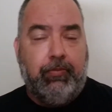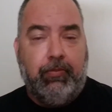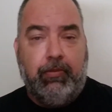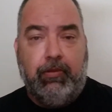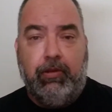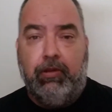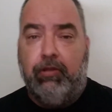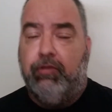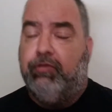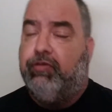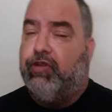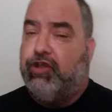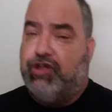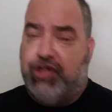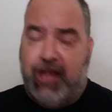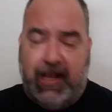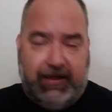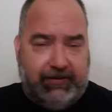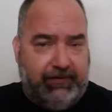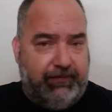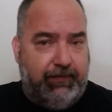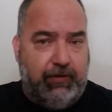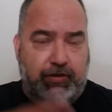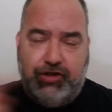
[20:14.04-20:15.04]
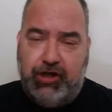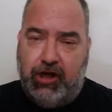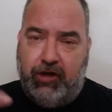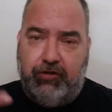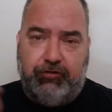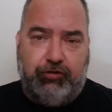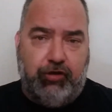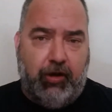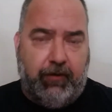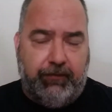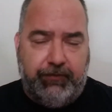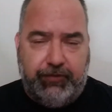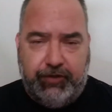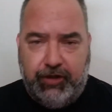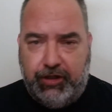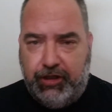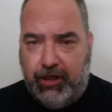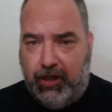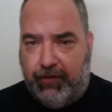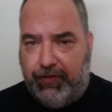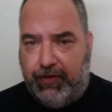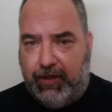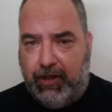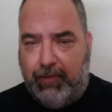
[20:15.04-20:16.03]
The Jacksonville Sheriff's Office did
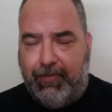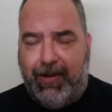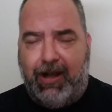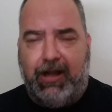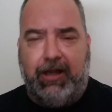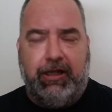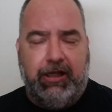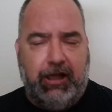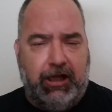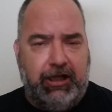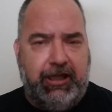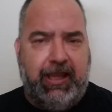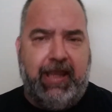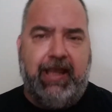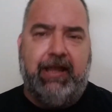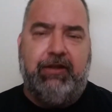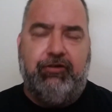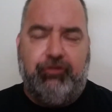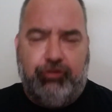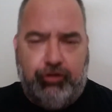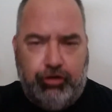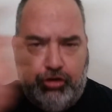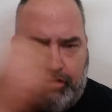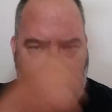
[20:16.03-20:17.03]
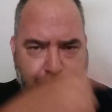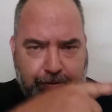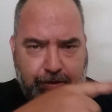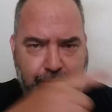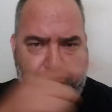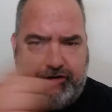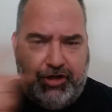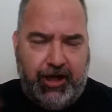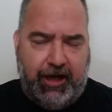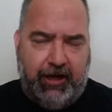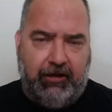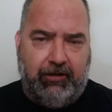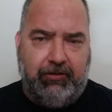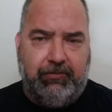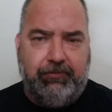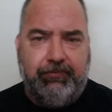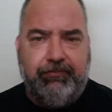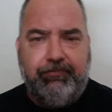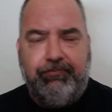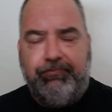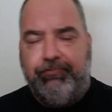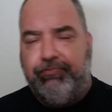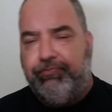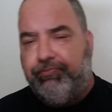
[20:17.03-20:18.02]
nothing about it. Again, TubeU channel.
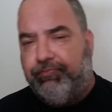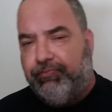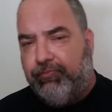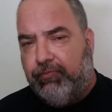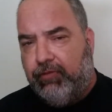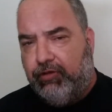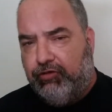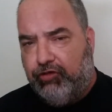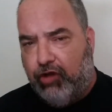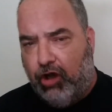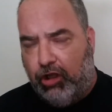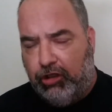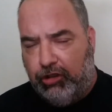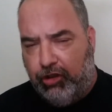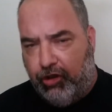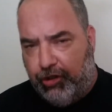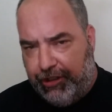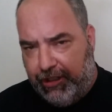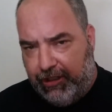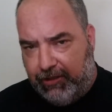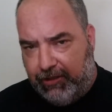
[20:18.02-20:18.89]
It's all on there.